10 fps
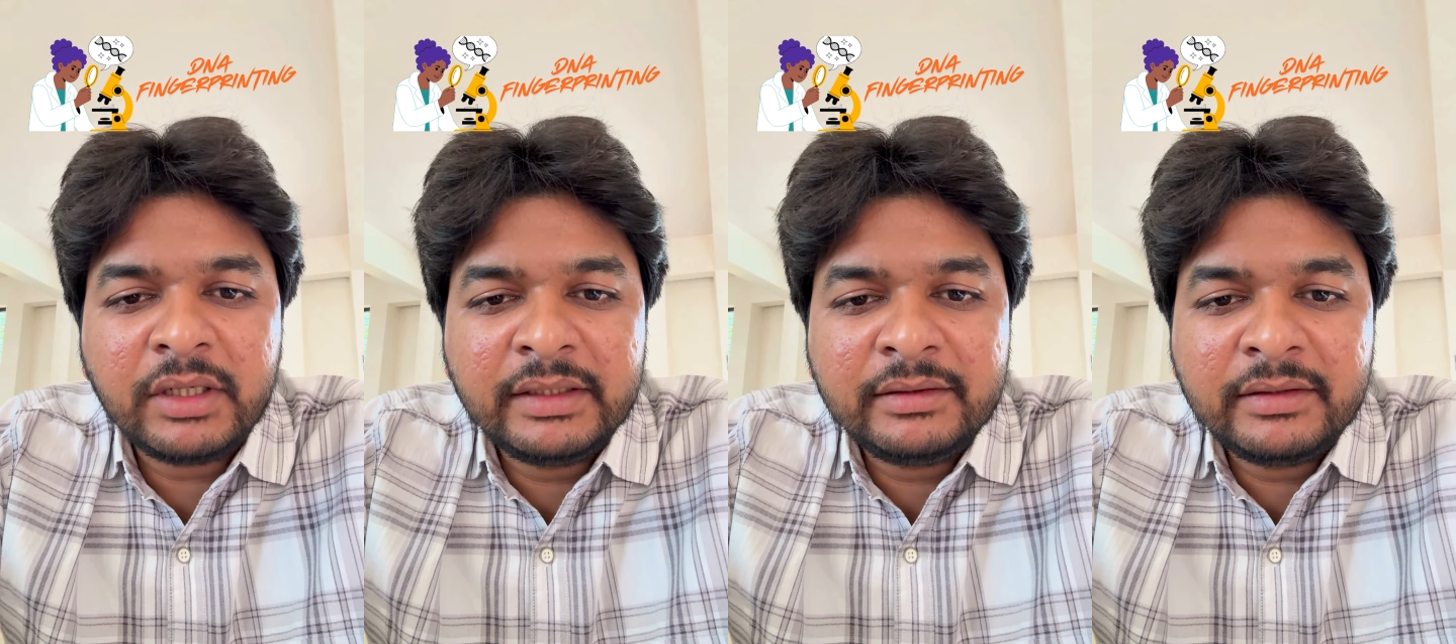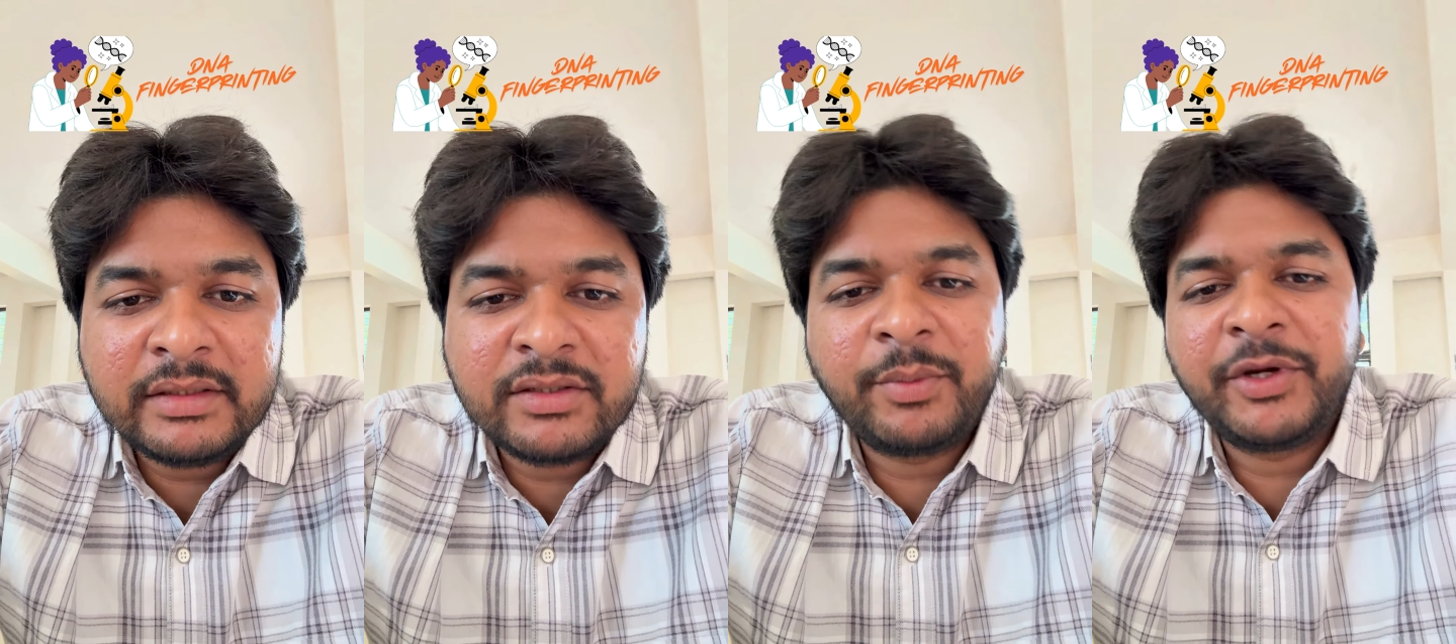in
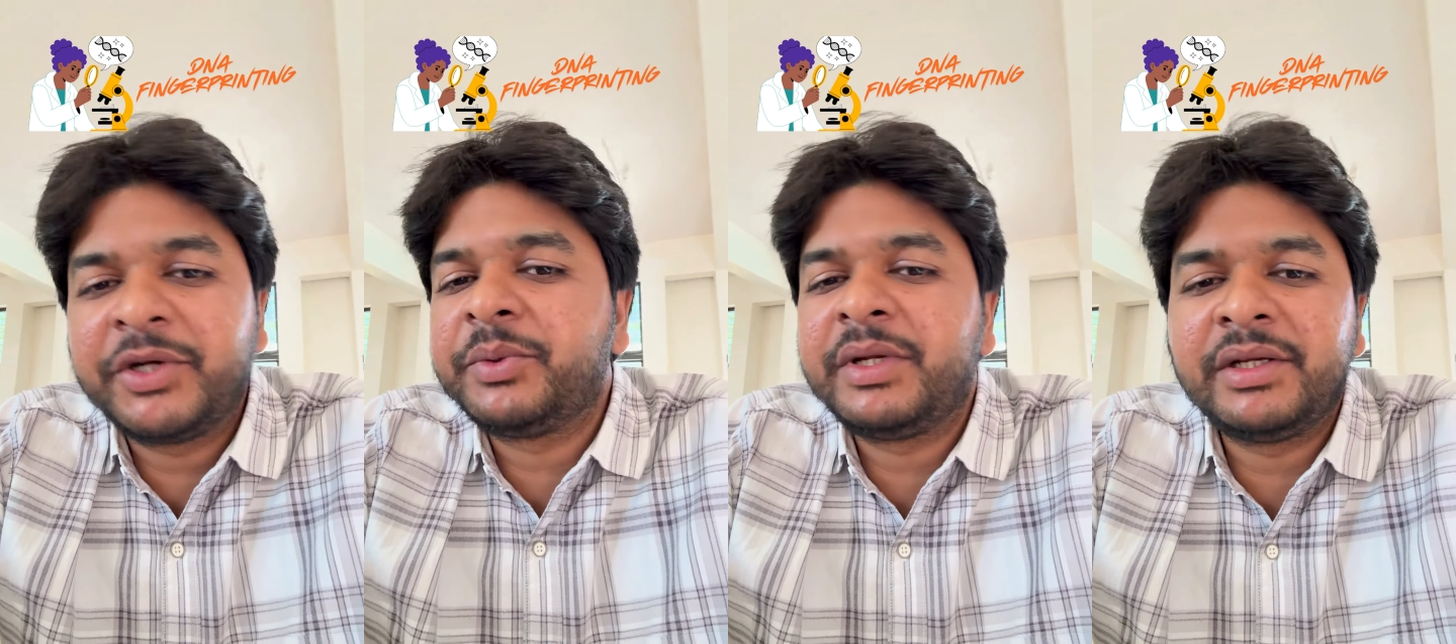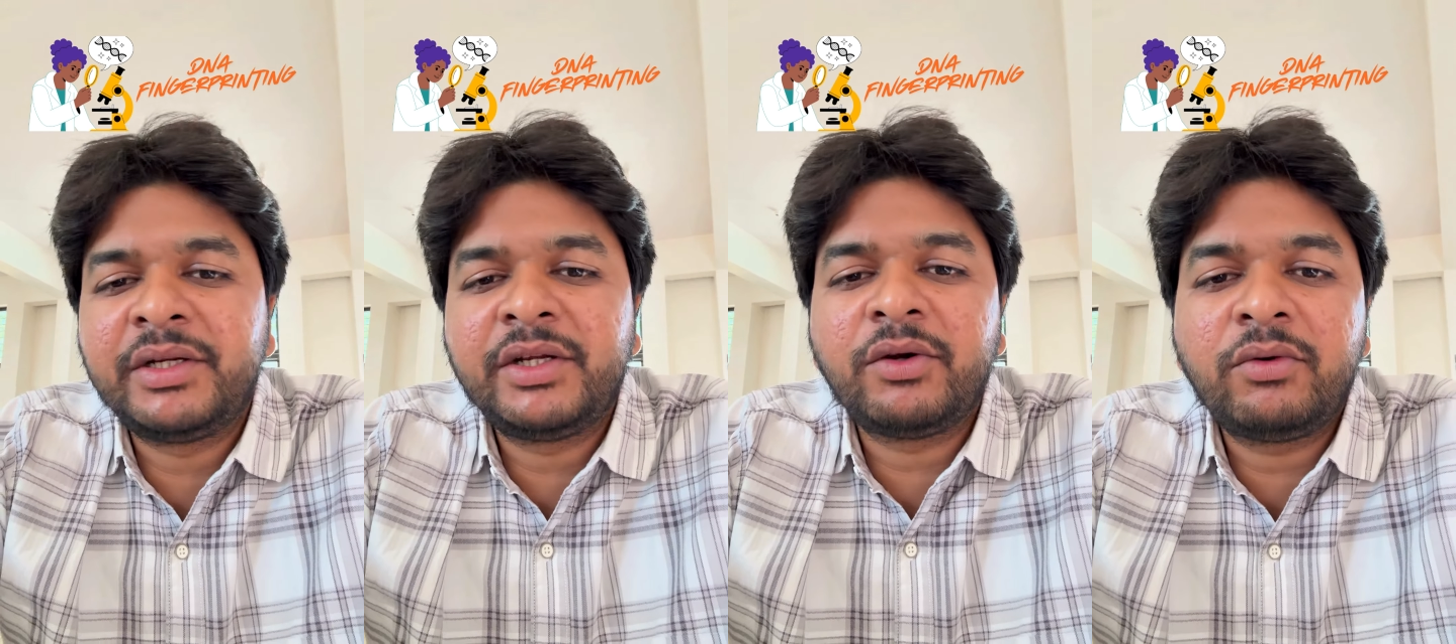this repetitive
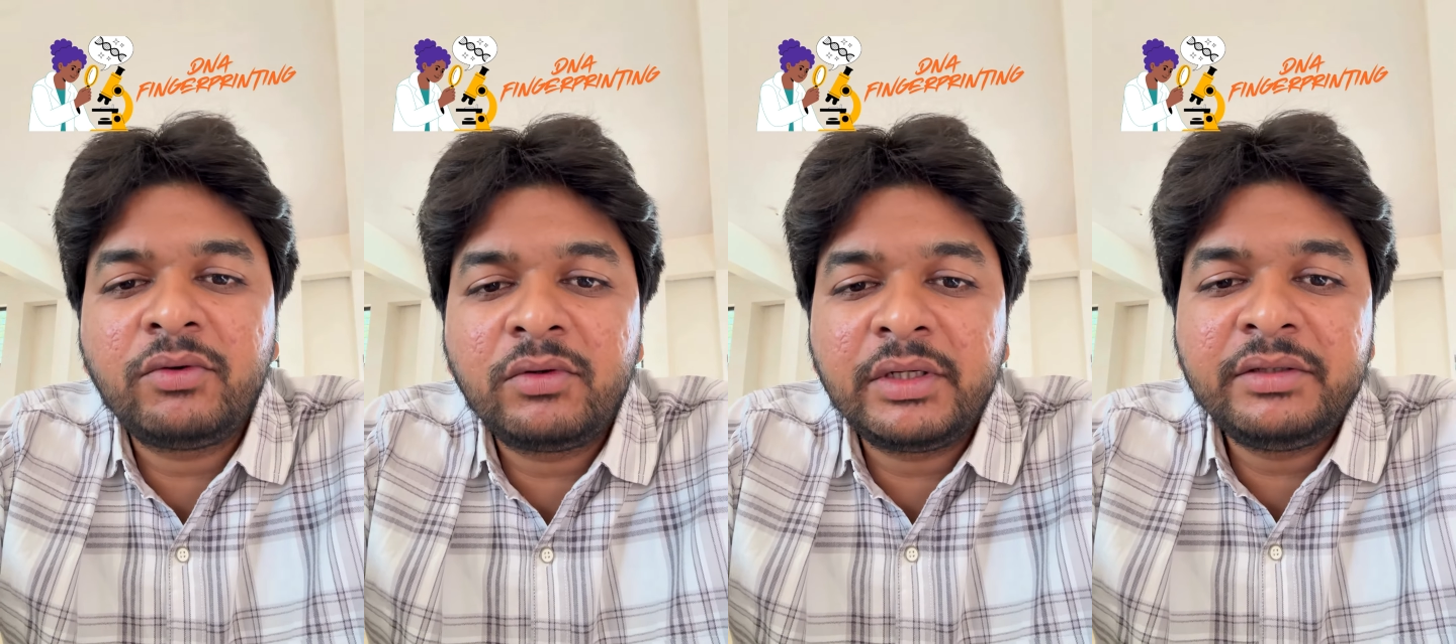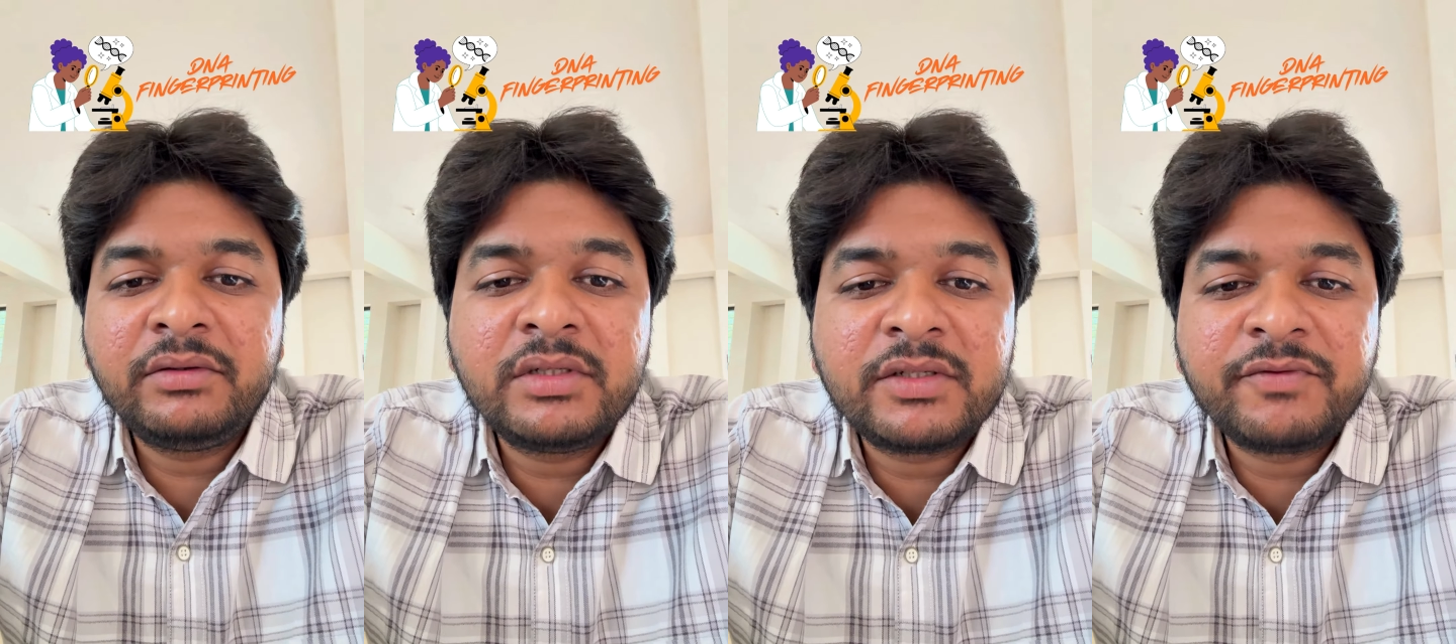DNA or in
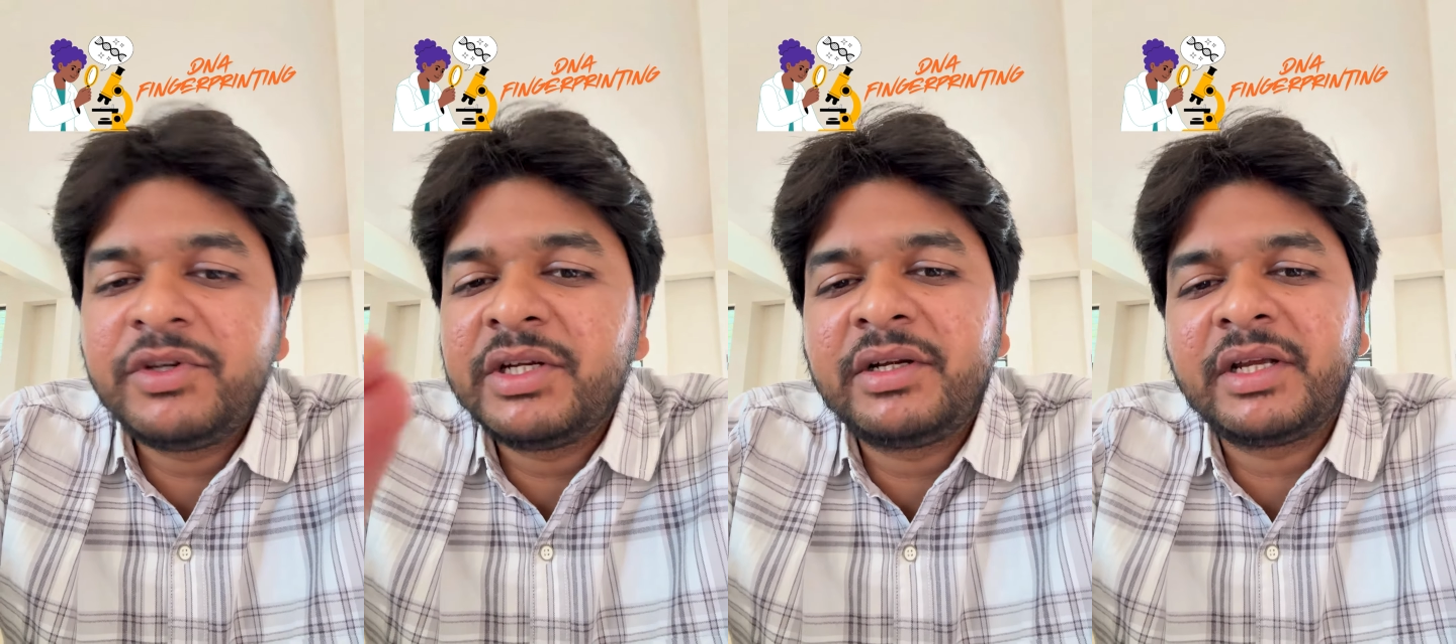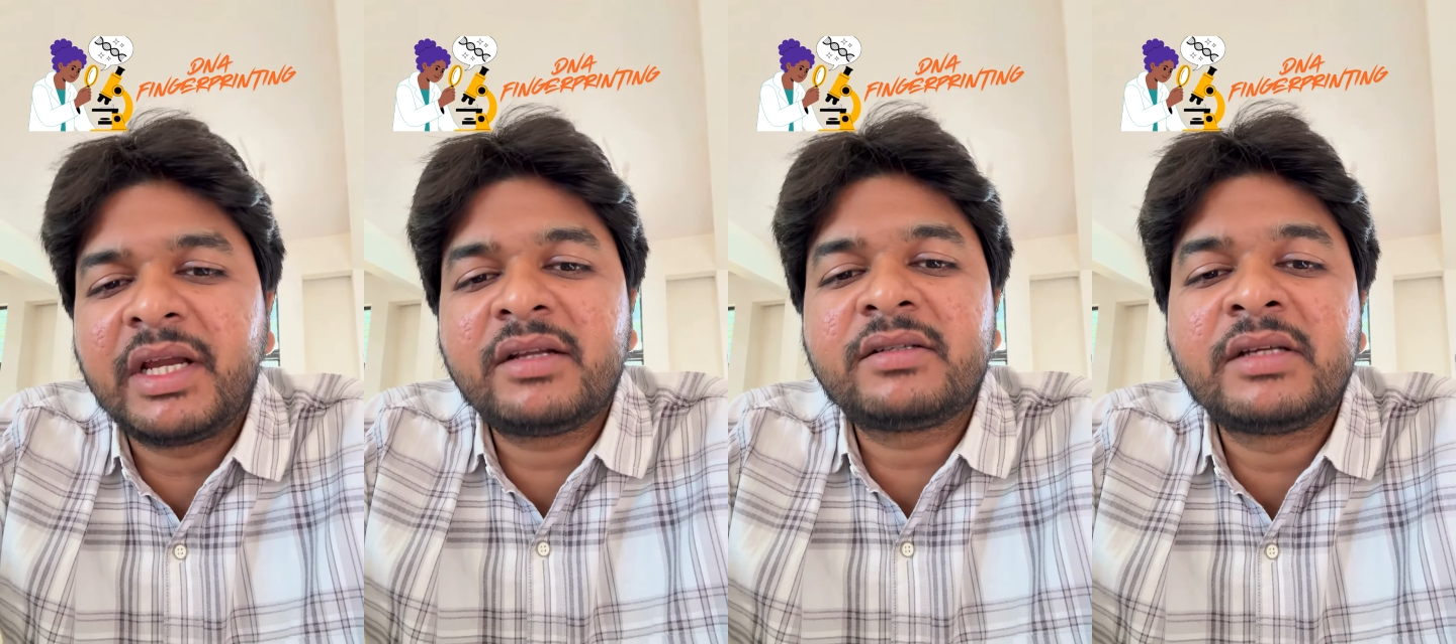this
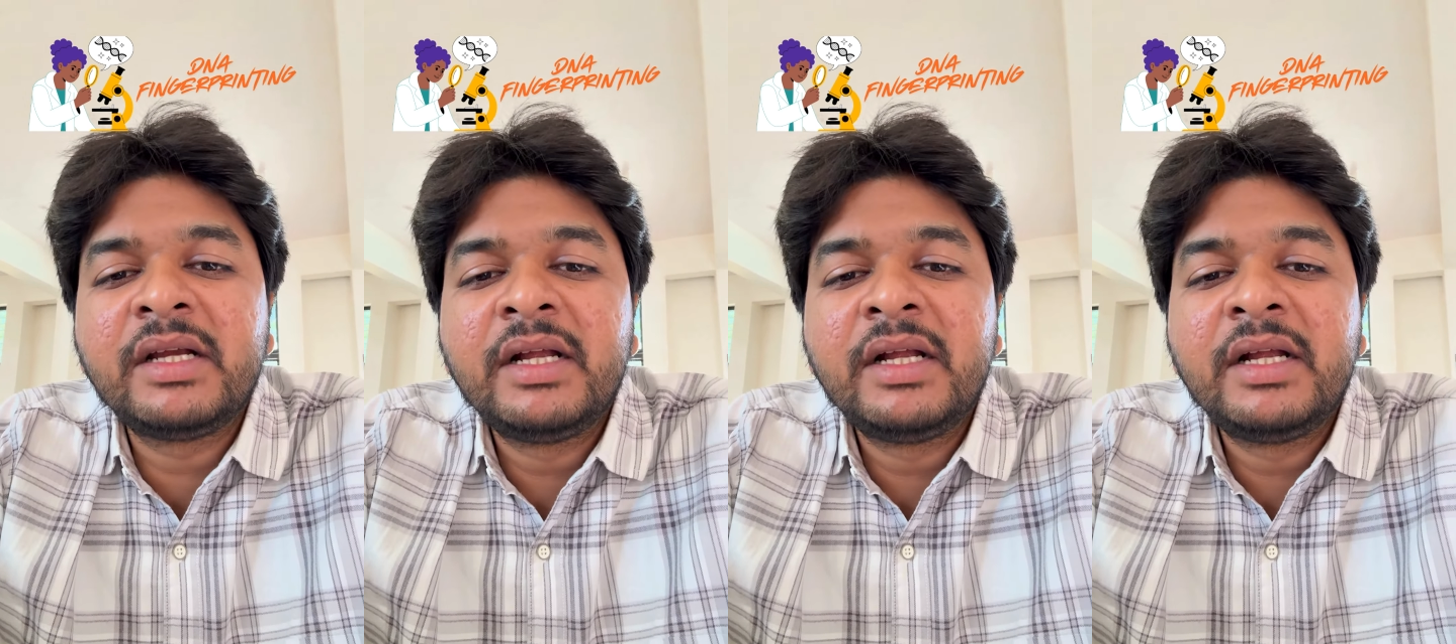VNTRs,